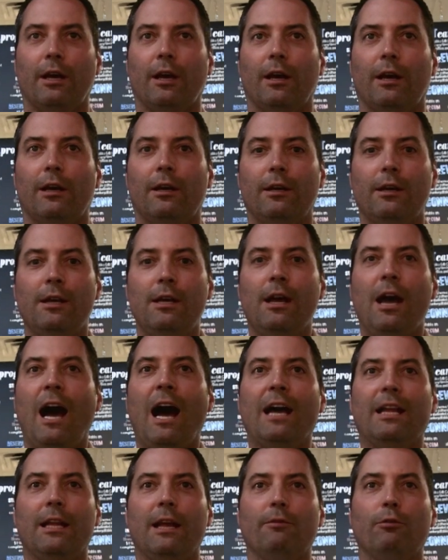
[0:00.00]
uh,
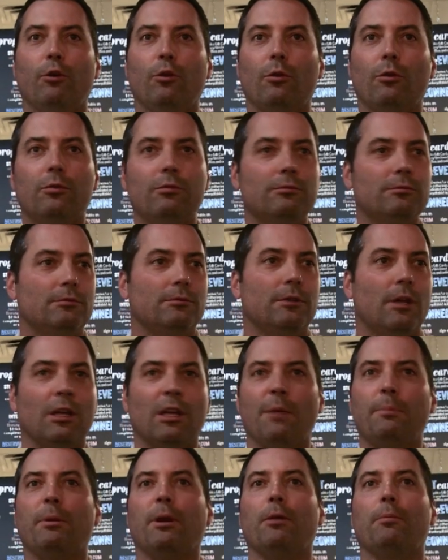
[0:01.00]
high level
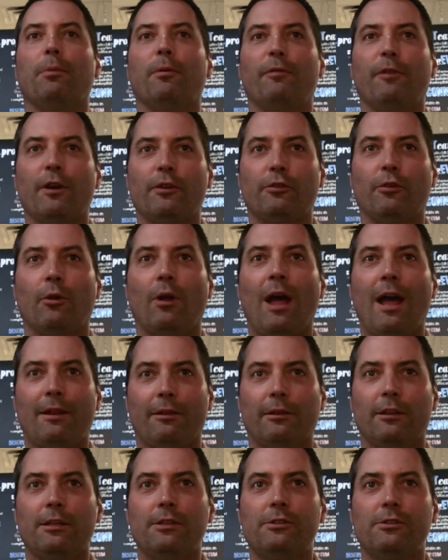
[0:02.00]
Olympic and professional
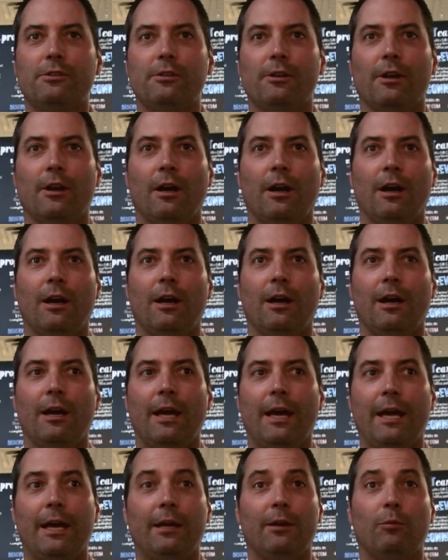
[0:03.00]
athletes uh,
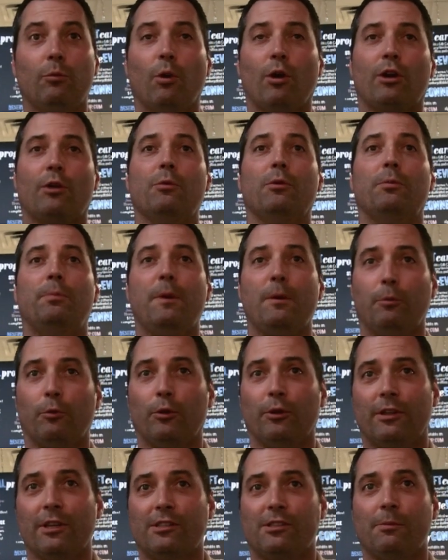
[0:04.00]
and working with people
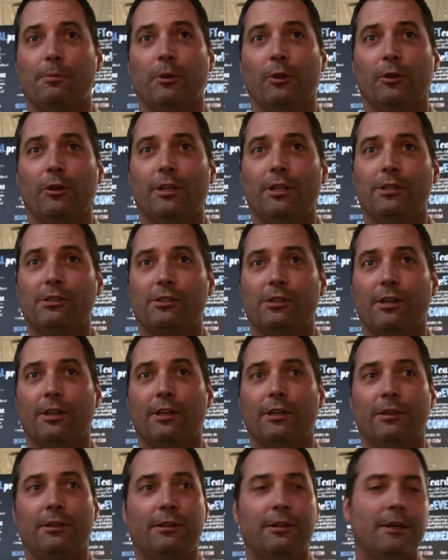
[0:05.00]
with disabilities
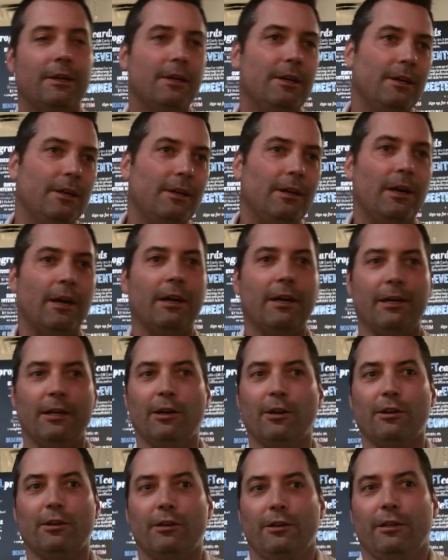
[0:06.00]
and uh, in
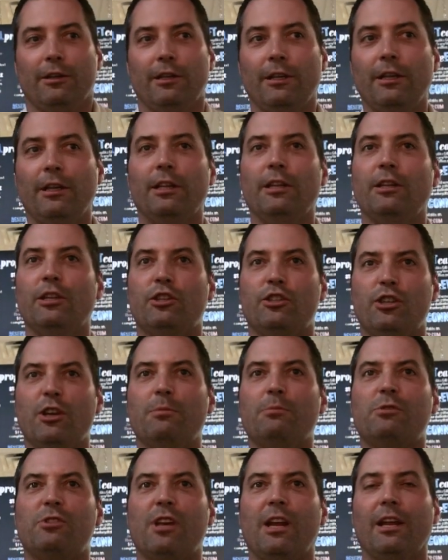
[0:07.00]
our in, in, the
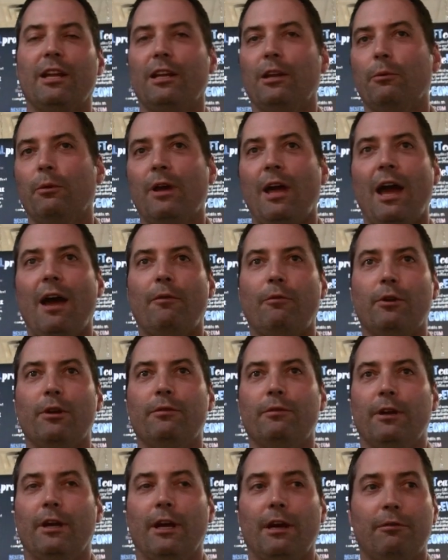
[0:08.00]
gym setting that we have, we
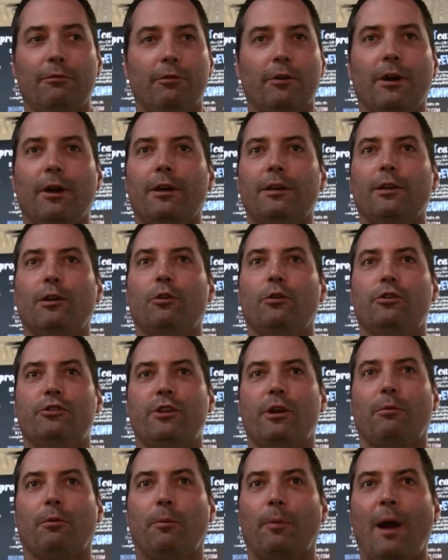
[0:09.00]
even have uh, you know the
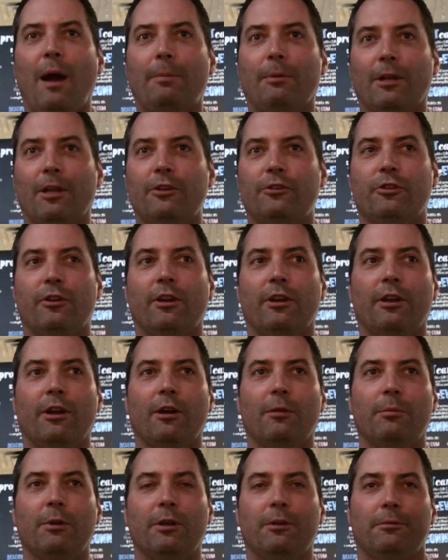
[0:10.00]
general population in
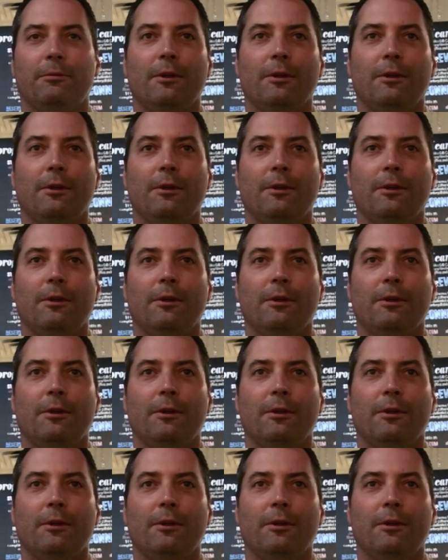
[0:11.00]
there, but.